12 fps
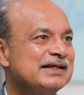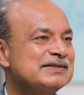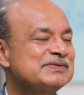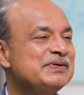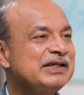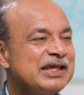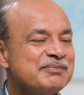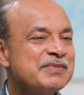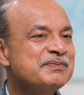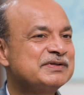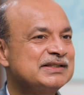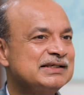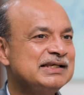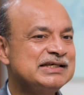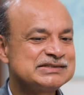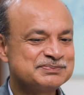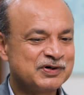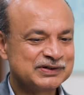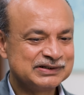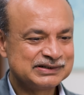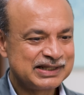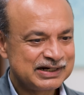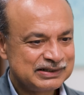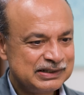So he came up with a lease model
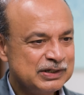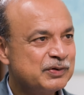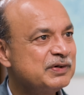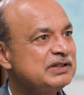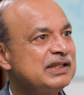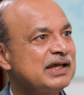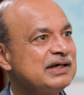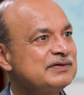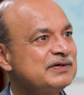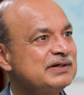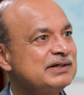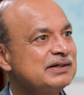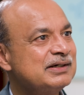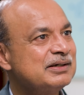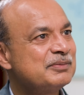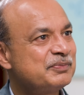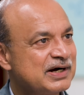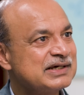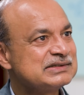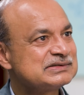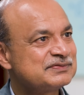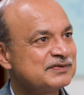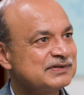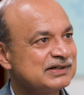that lowered the entry
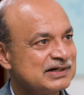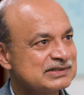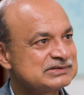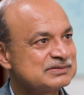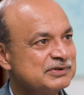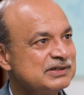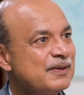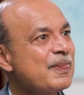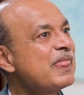price for the customer.